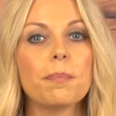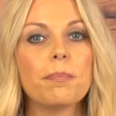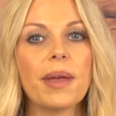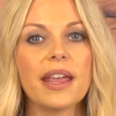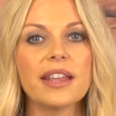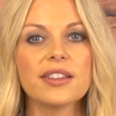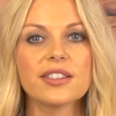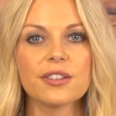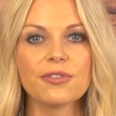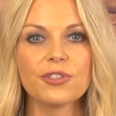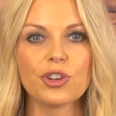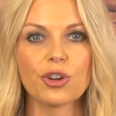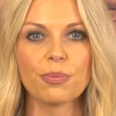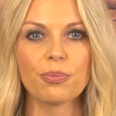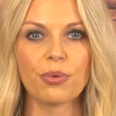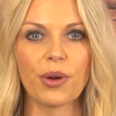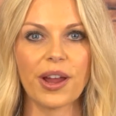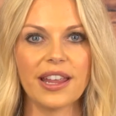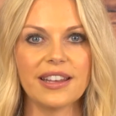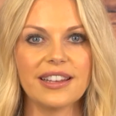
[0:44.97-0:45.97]
base of your
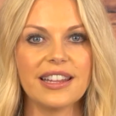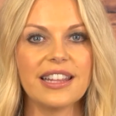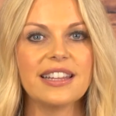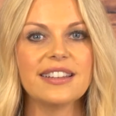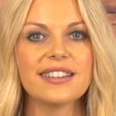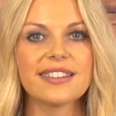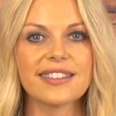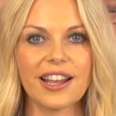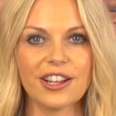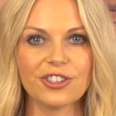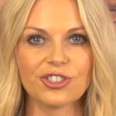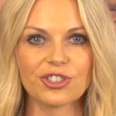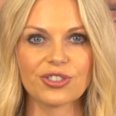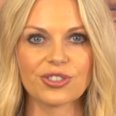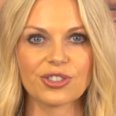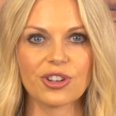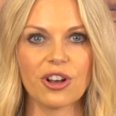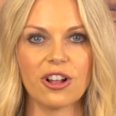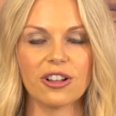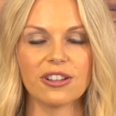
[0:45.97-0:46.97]
brain inside your
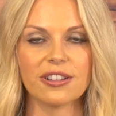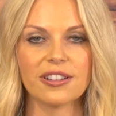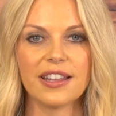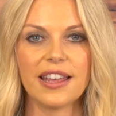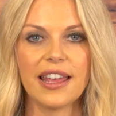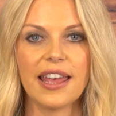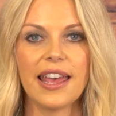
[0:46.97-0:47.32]
skull.